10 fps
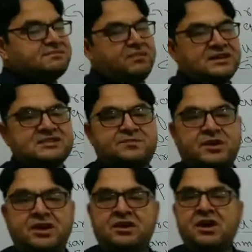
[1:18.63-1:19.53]
must
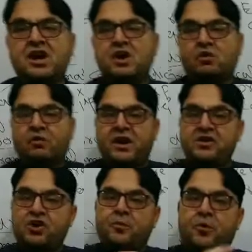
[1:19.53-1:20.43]
be
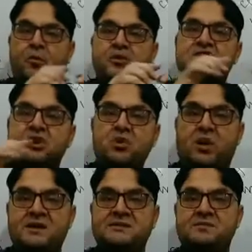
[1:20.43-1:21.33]
arranged in the proper
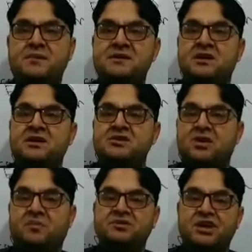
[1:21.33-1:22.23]
sequence,
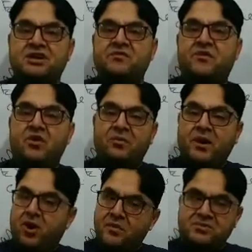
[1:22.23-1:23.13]
subject, verb, and
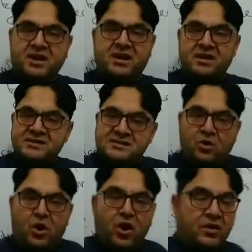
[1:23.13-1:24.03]
object, and so
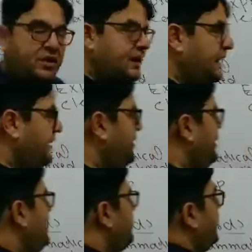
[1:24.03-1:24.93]
on. Clear?
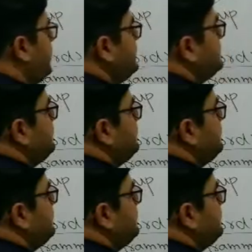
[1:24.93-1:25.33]
And